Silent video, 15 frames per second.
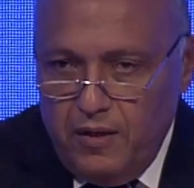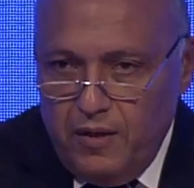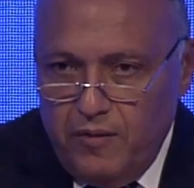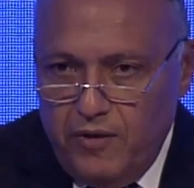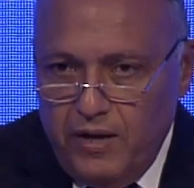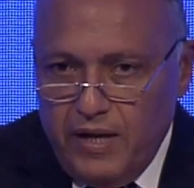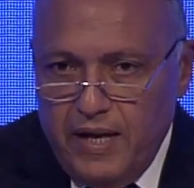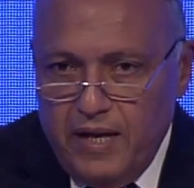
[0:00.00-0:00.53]

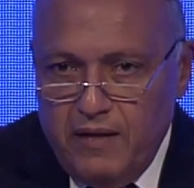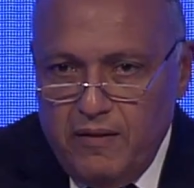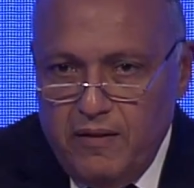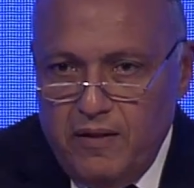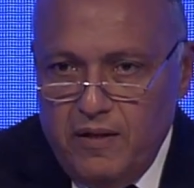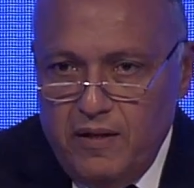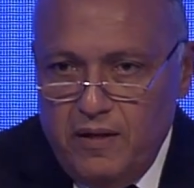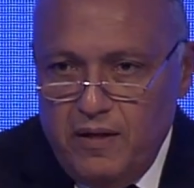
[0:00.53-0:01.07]

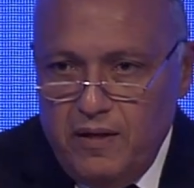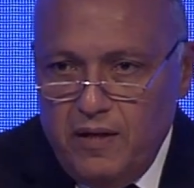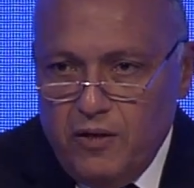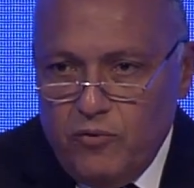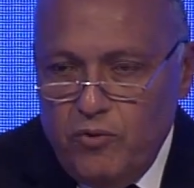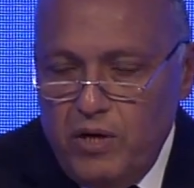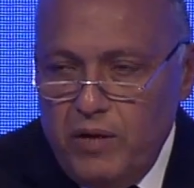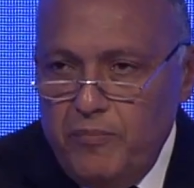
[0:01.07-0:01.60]
regain the
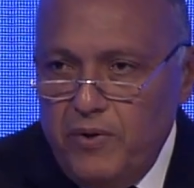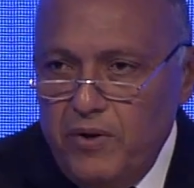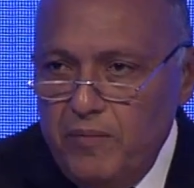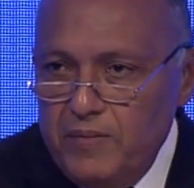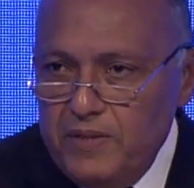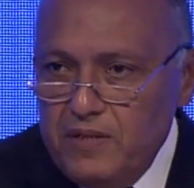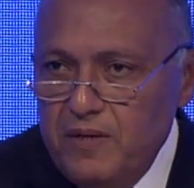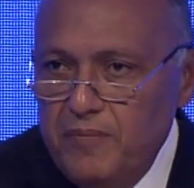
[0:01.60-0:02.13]

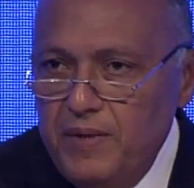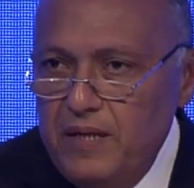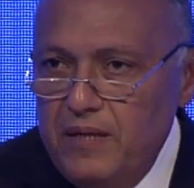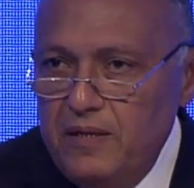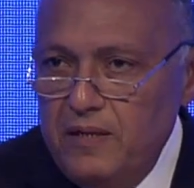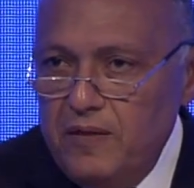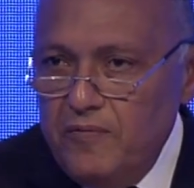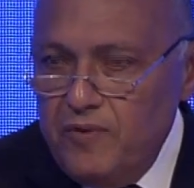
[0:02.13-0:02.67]
equilibrium and
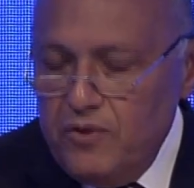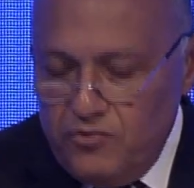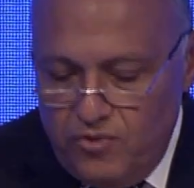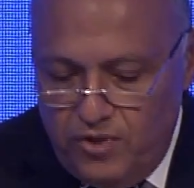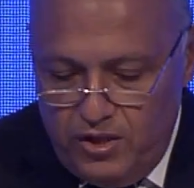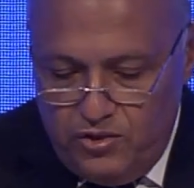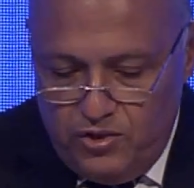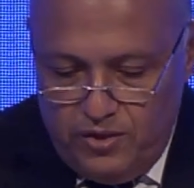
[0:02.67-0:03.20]
stability of this
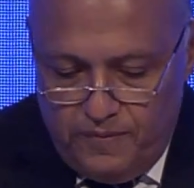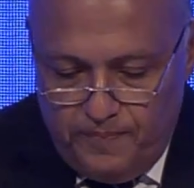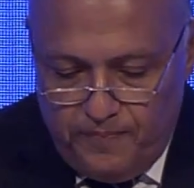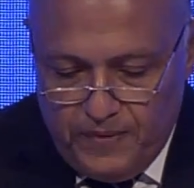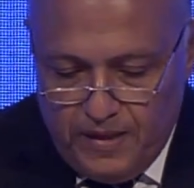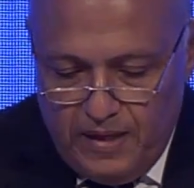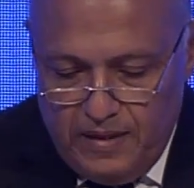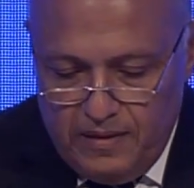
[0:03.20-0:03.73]
region
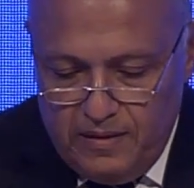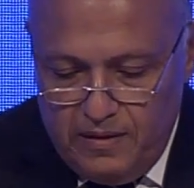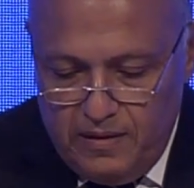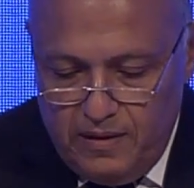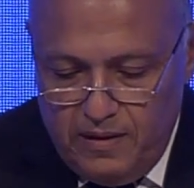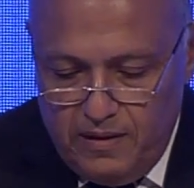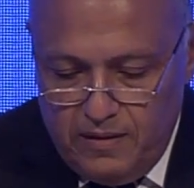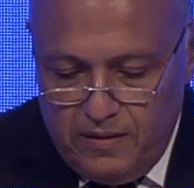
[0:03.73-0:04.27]
and
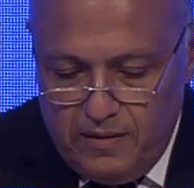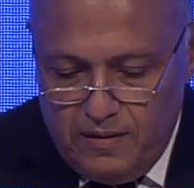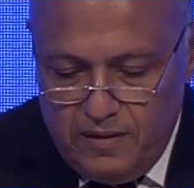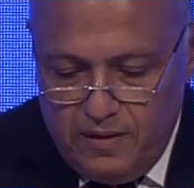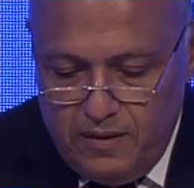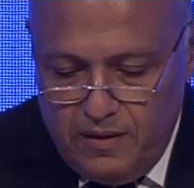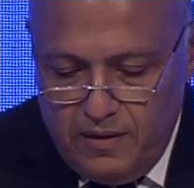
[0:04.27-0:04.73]
its